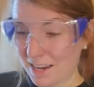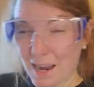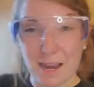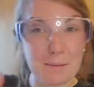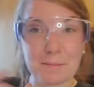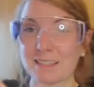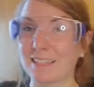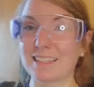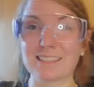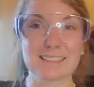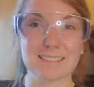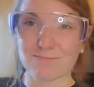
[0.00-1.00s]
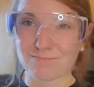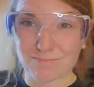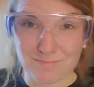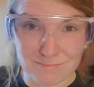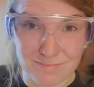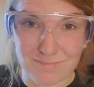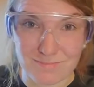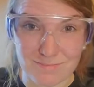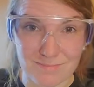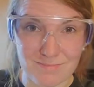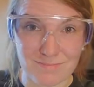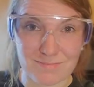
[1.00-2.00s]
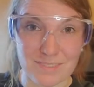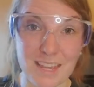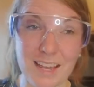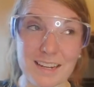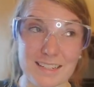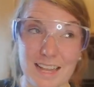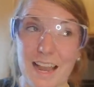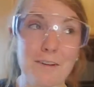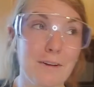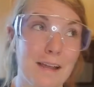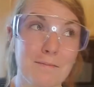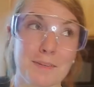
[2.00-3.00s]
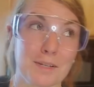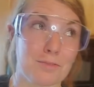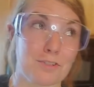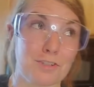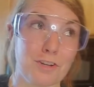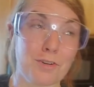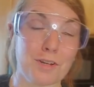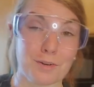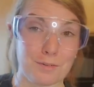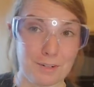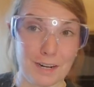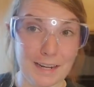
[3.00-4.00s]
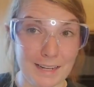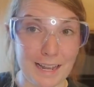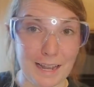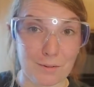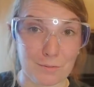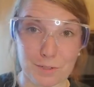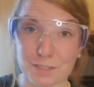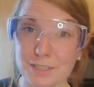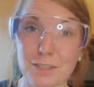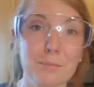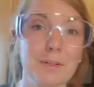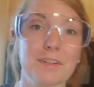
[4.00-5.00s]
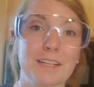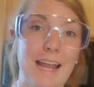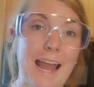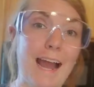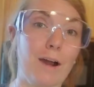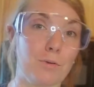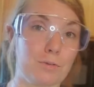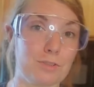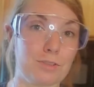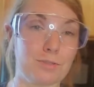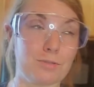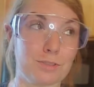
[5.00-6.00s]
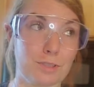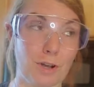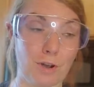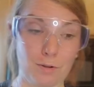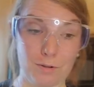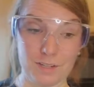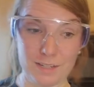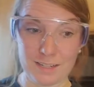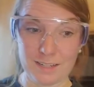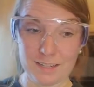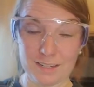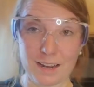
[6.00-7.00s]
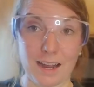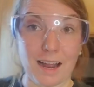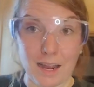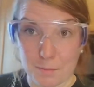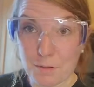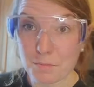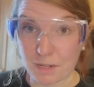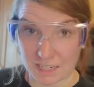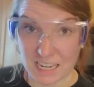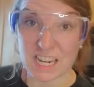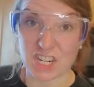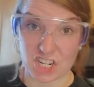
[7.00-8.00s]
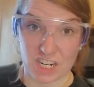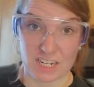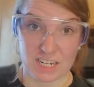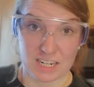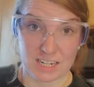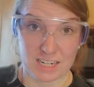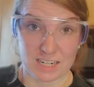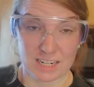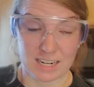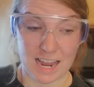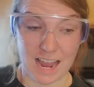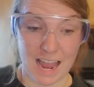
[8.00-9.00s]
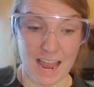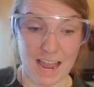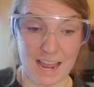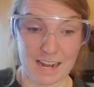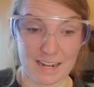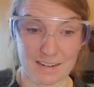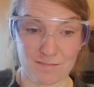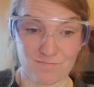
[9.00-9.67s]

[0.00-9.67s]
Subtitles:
I mean, that's because I don't have my own studio, not yet. We're still building a house. So I'm in my kitchen, and